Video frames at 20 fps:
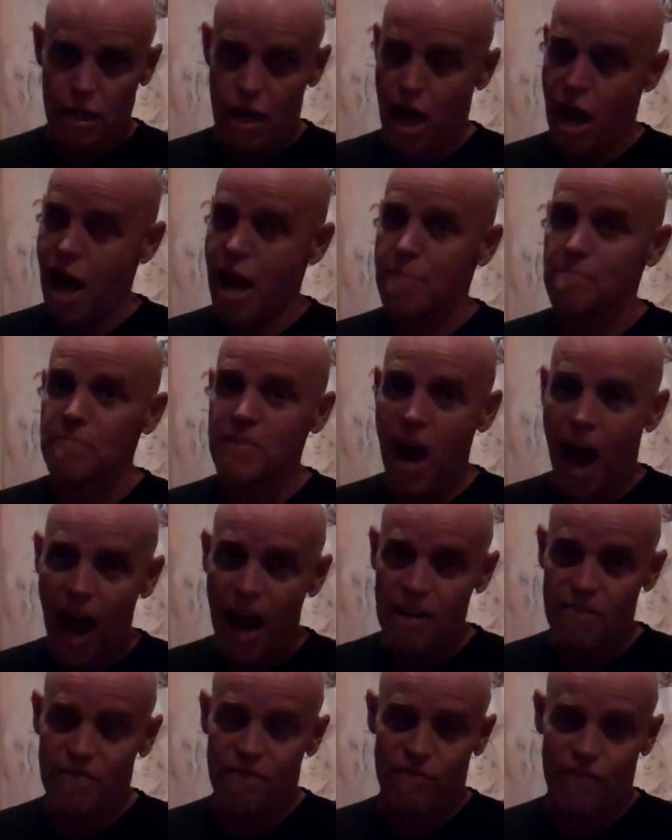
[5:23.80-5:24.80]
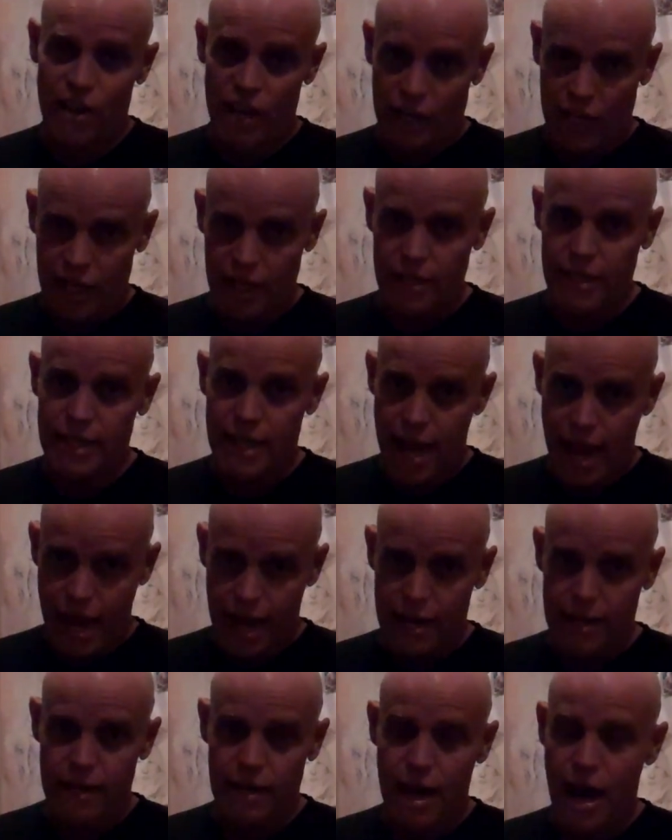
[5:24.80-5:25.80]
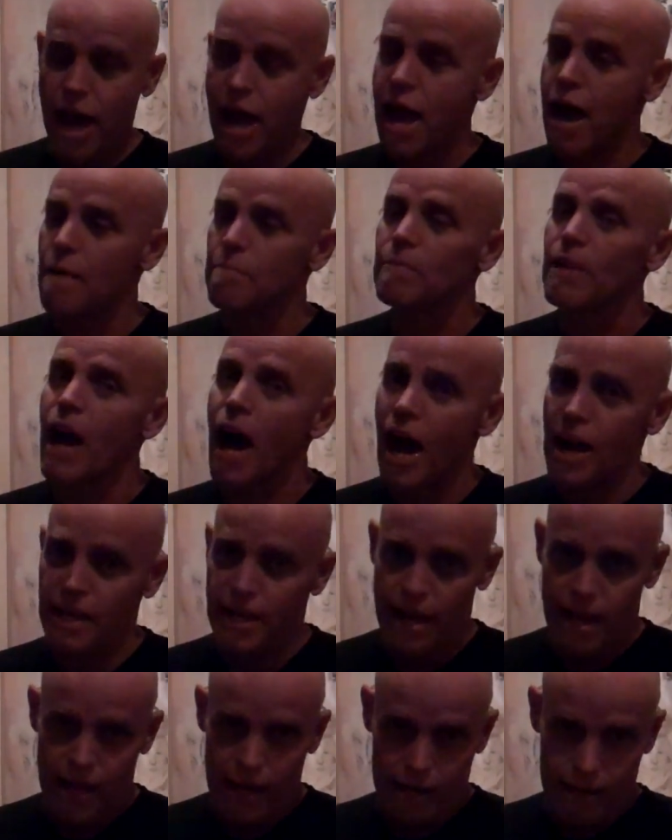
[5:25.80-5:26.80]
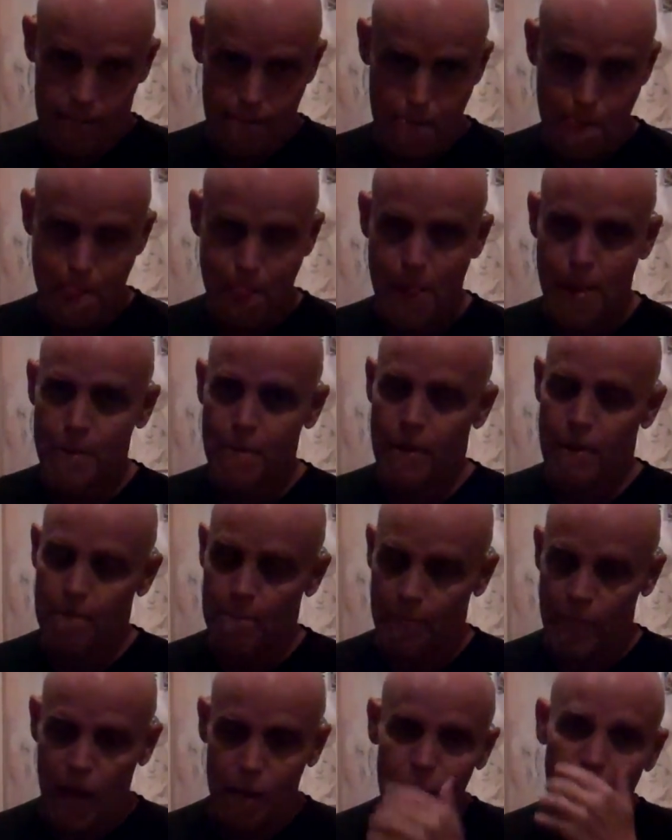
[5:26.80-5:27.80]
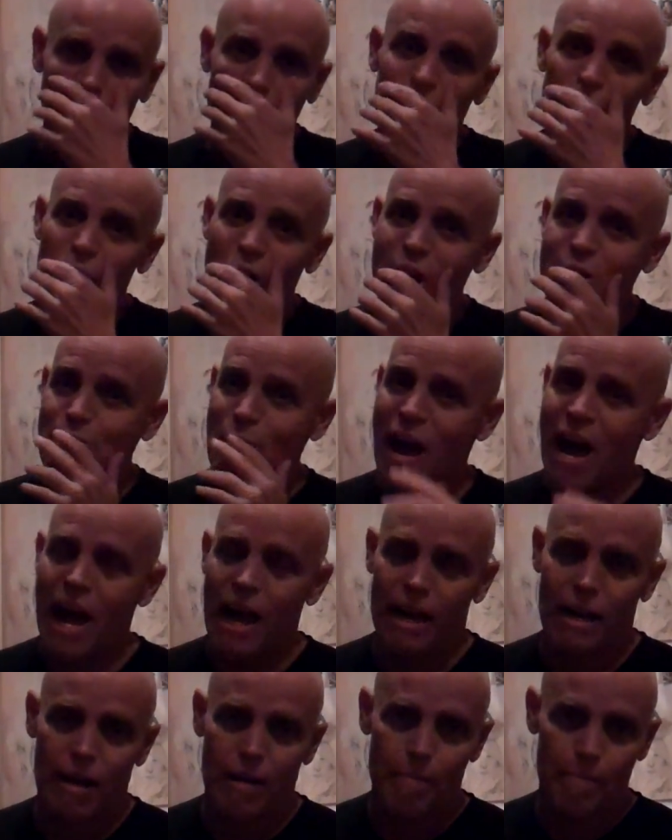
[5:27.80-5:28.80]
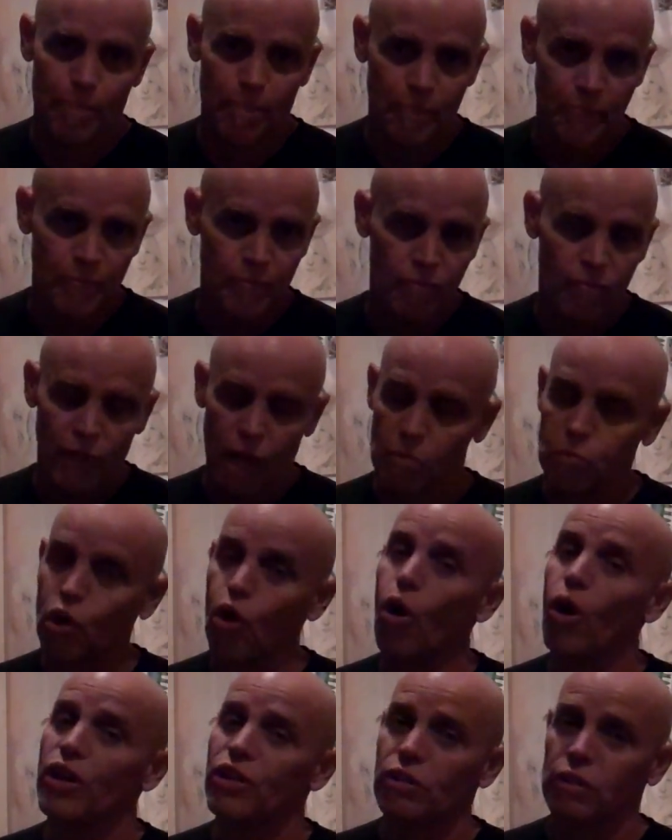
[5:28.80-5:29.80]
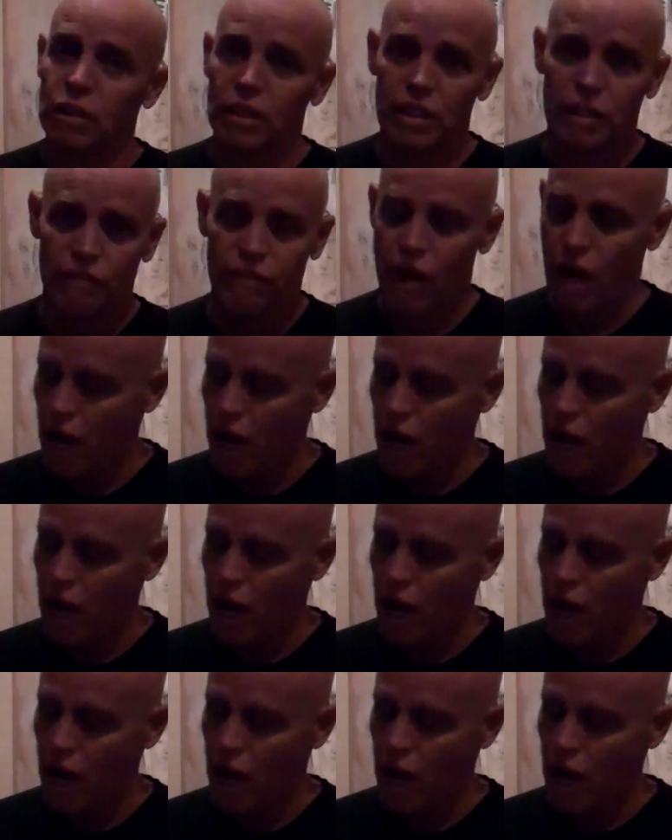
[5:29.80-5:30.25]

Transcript: I am not fucking dead. I am not dead. I'm on the way back. I'm going to live.